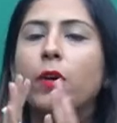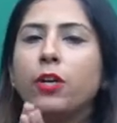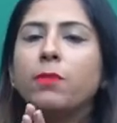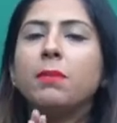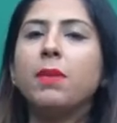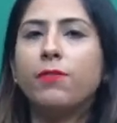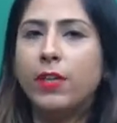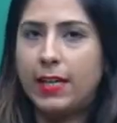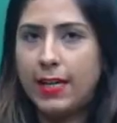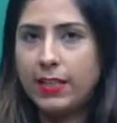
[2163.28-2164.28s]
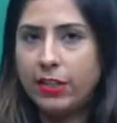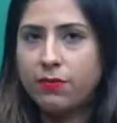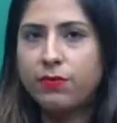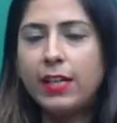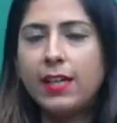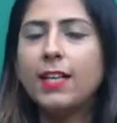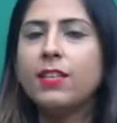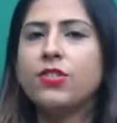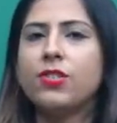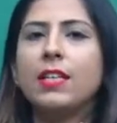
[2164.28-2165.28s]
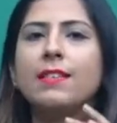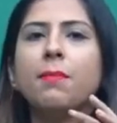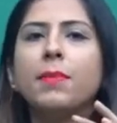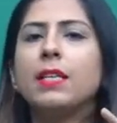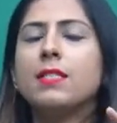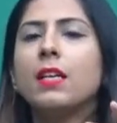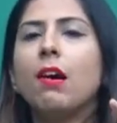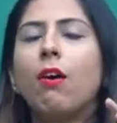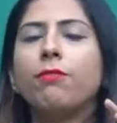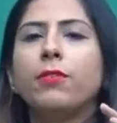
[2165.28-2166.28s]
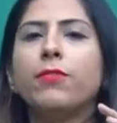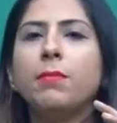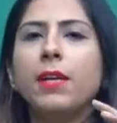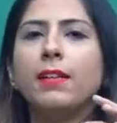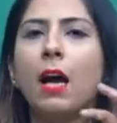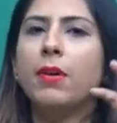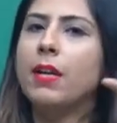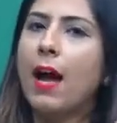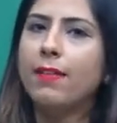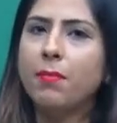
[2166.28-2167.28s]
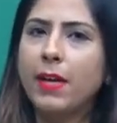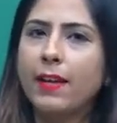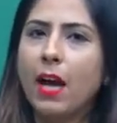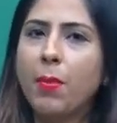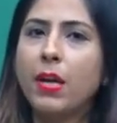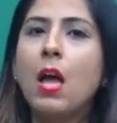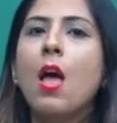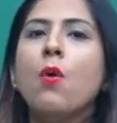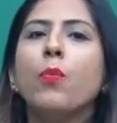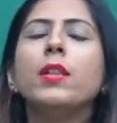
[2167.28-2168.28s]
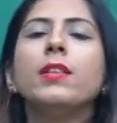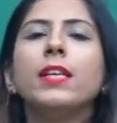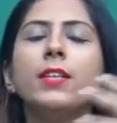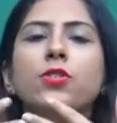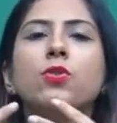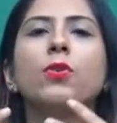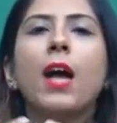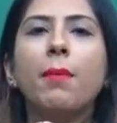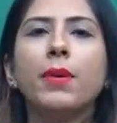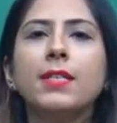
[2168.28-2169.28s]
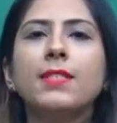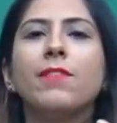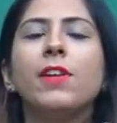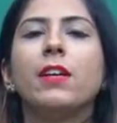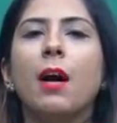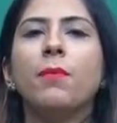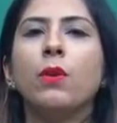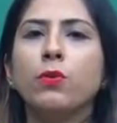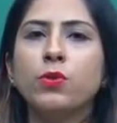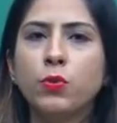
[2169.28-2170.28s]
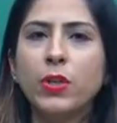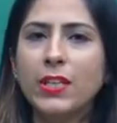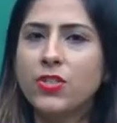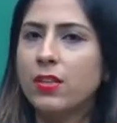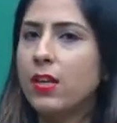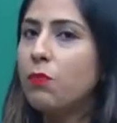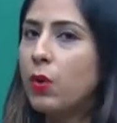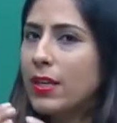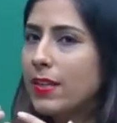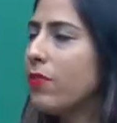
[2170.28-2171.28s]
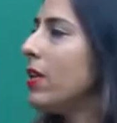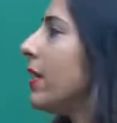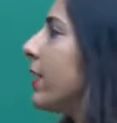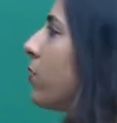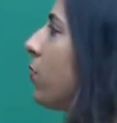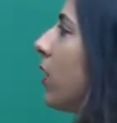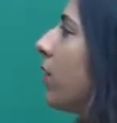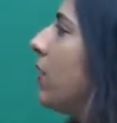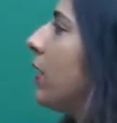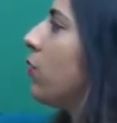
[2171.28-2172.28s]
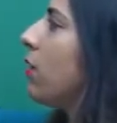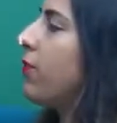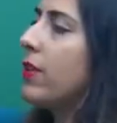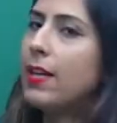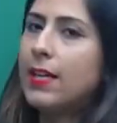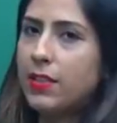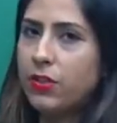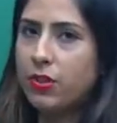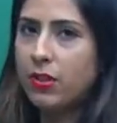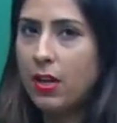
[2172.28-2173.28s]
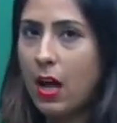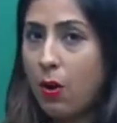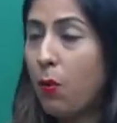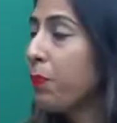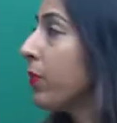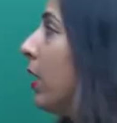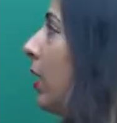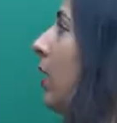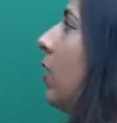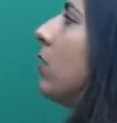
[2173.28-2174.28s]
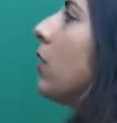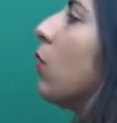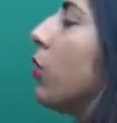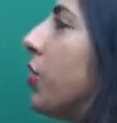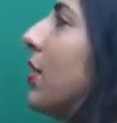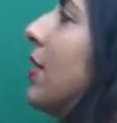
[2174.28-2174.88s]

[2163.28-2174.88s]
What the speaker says: what do you mean by fertilization. Fertilization is the meeting of the female gamete and the male gamete. When these 2 gametes, they will come close to each other, what they will lead to? They will lead to the fertilization. Now, the question